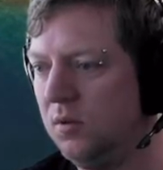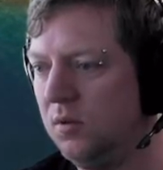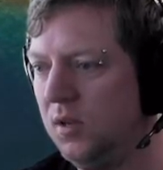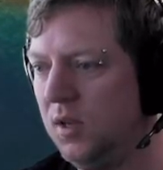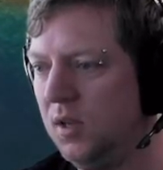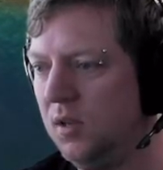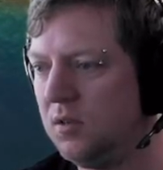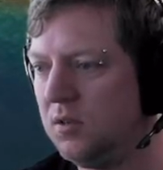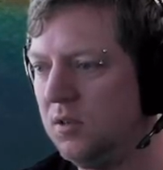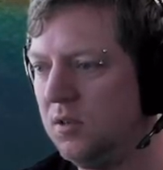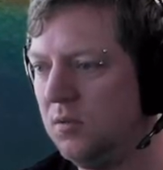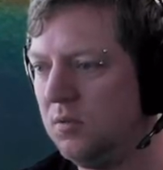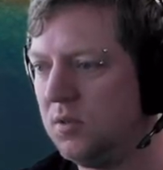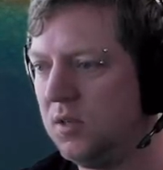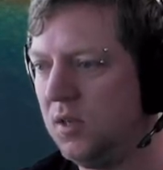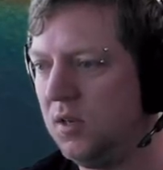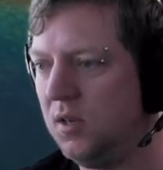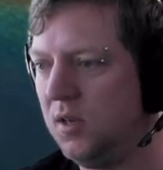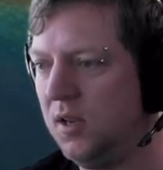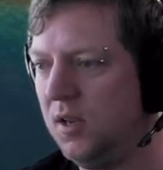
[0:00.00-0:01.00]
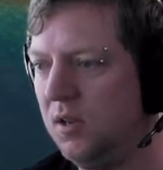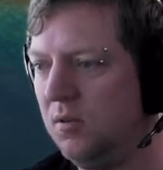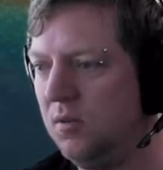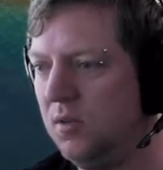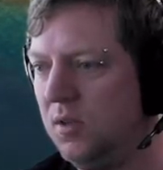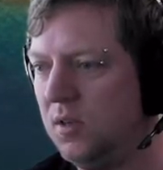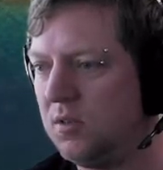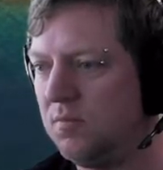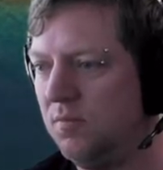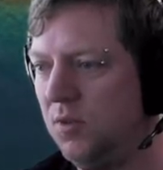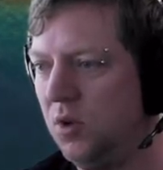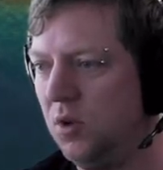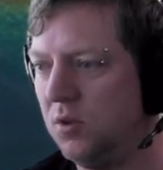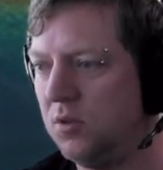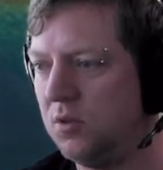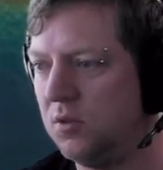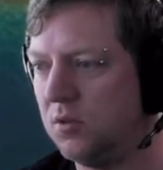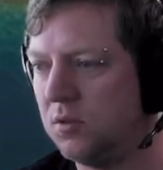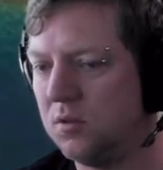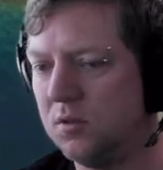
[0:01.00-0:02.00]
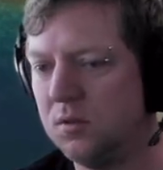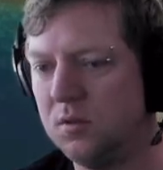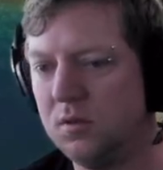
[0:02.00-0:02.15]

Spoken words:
and yet you're still sitting here doing this nonsense.